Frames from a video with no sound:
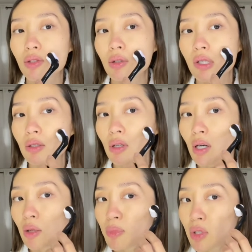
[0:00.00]
going to
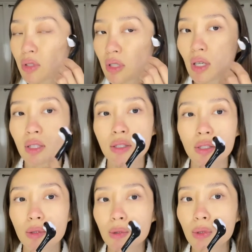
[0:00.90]
help your skin
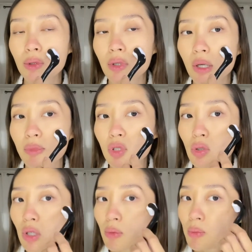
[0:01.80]
to
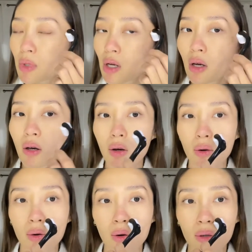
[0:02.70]
absorb
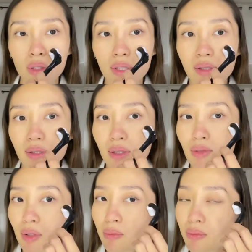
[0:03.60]
all the
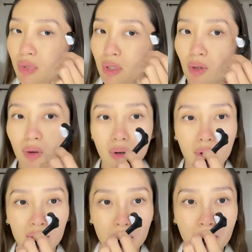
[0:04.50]
serums,
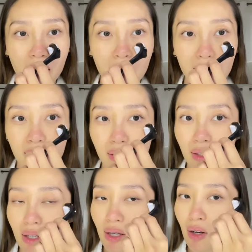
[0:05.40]
all the masks,
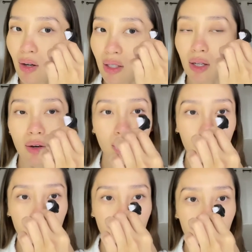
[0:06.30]
and all
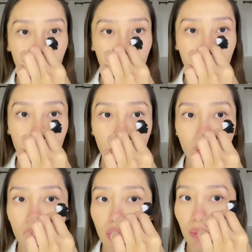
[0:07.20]
the goodies that you're
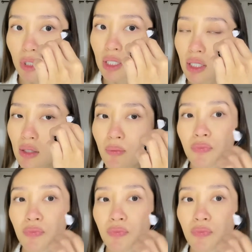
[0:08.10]
going to put